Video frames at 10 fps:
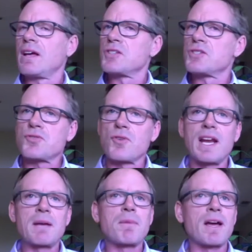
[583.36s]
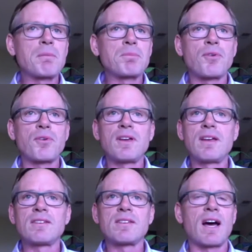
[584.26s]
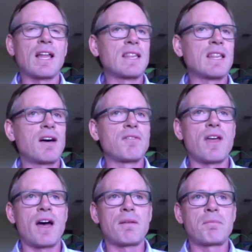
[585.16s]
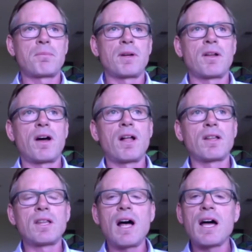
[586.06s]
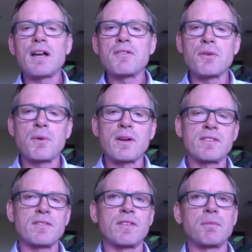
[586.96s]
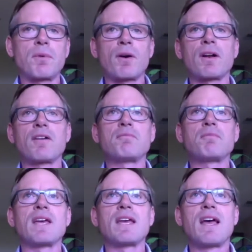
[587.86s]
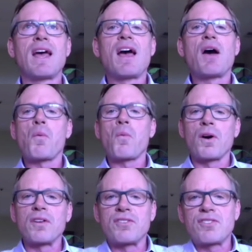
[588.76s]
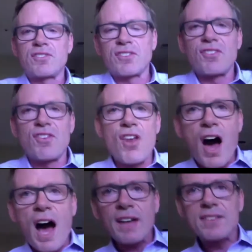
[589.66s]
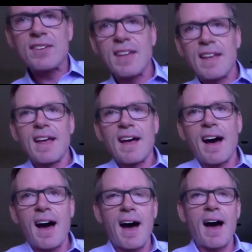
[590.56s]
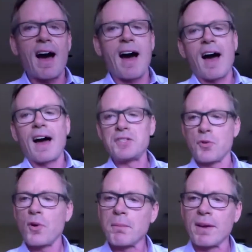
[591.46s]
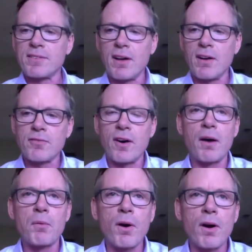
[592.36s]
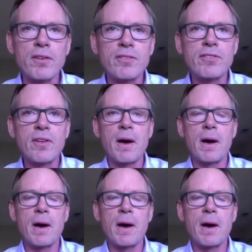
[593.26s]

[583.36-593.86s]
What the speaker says: training my employees. I love that. But a lot of the rest of the part of me was just not enjoying myself. I was